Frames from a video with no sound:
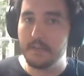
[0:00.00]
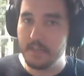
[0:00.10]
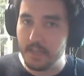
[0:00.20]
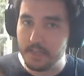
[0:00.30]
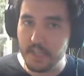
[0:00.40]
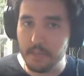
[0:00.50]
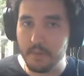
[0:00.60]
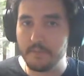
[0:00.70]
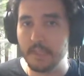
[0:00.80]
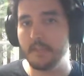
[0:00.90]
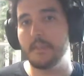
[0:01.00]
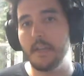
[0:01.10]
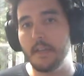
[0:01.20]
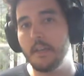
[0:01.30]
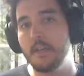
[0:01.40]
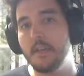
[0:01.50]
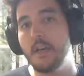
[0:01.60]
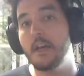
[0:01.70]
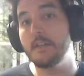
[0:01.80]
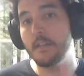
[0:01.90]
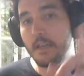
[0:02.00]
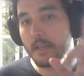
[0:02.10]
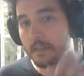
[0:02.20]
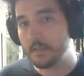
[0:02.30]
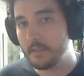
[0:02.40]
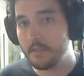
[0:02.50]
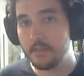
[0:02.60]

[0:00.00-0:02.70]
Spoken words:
a debuff instead. Unless